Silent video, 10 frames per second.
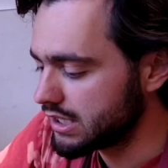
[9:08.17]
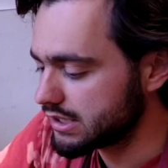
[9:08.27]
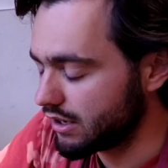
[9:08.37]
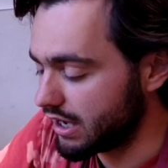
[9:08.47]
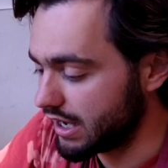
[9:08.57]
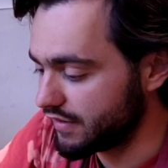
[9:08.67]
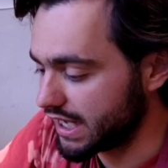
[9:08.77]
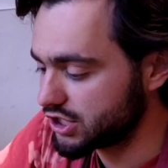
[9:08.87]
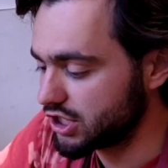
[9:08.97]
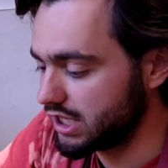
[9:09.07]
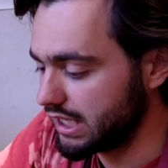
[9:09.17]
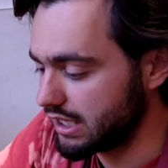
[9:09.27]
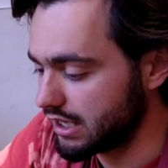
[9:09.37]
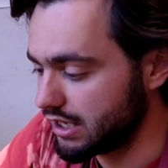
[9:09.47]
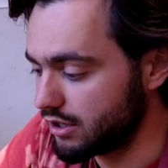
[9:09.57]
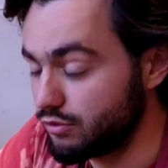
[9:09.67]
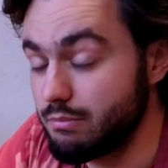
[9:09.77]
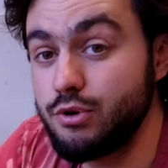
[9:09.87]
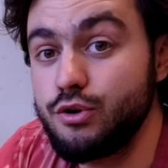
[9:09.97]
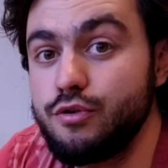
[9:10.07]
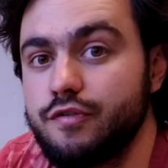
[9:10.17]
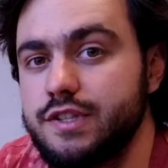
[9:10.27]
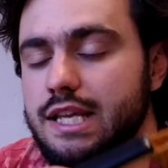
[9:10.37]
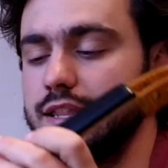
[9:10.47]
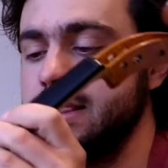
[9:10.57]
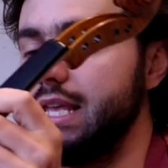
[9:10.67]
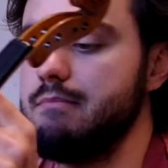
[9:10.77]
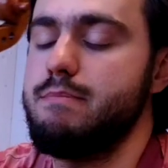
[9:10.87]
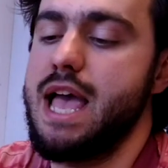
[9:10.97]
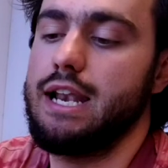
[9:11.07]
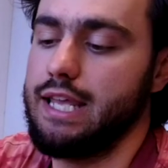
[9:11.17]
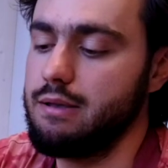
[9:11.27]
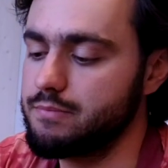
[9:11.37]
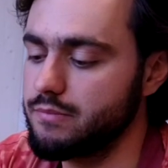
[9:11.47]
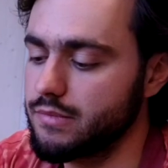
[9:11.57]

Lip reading: So I've actually removed the belly.